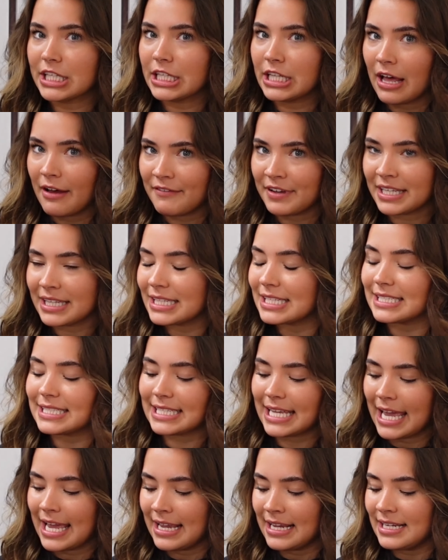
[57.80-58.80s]
loving this
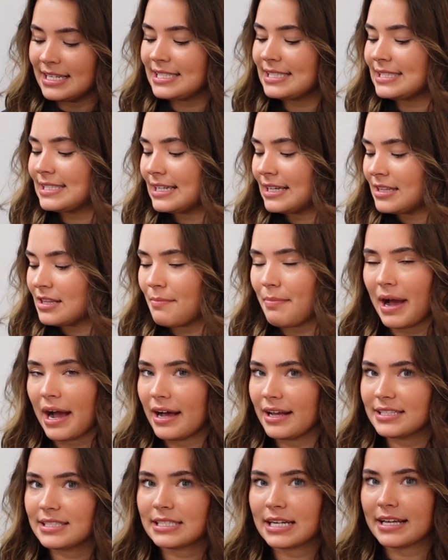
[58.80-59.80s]
case. In the
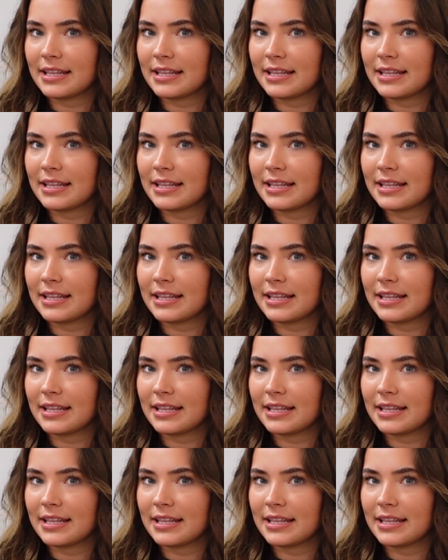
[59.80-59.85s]
past, I